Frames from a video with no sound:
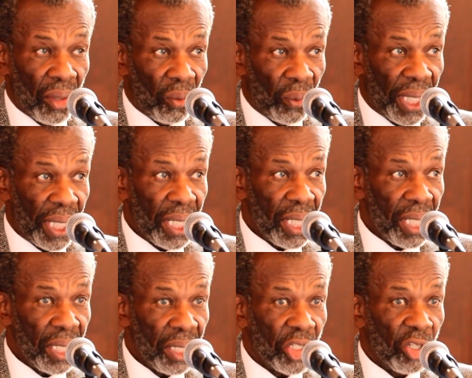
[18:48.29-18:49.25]
We
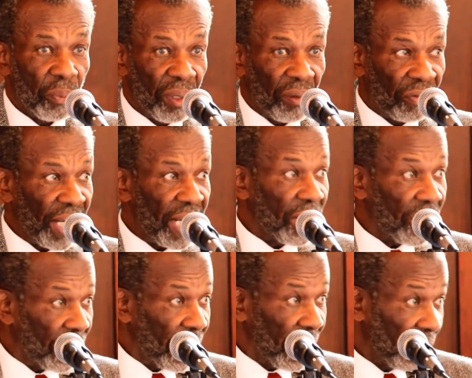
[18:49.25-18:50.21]
need to prevent
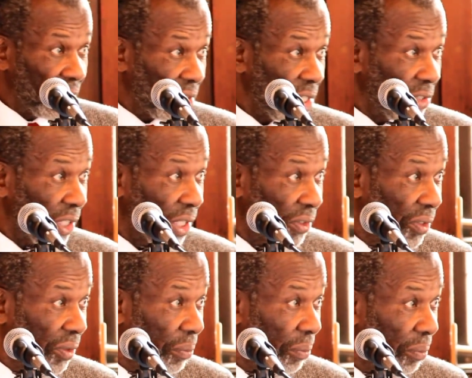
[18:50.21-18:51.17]
diseases,
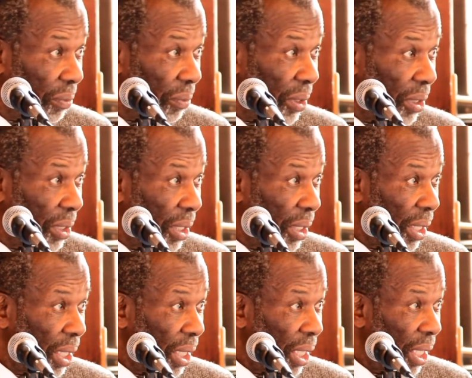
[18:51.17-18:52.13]

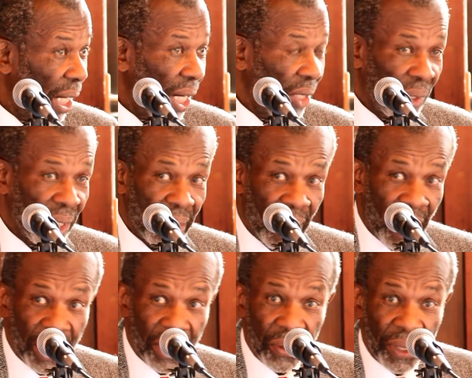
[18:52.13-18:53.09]
and we're
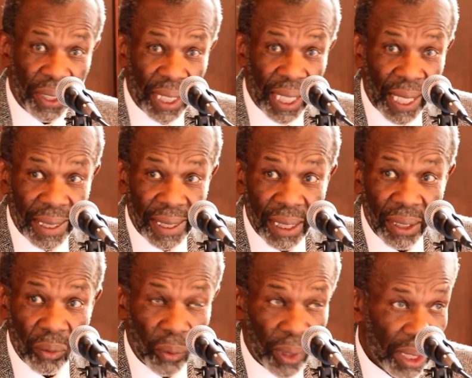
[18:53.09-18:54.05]
not doing that
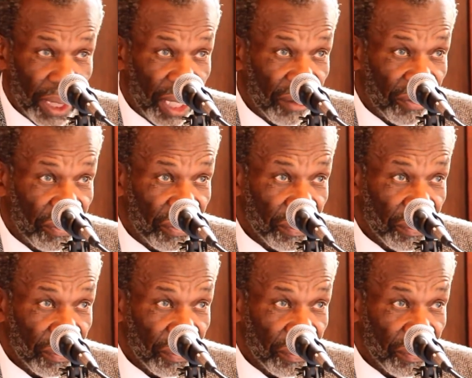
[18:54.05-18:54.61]
well enough.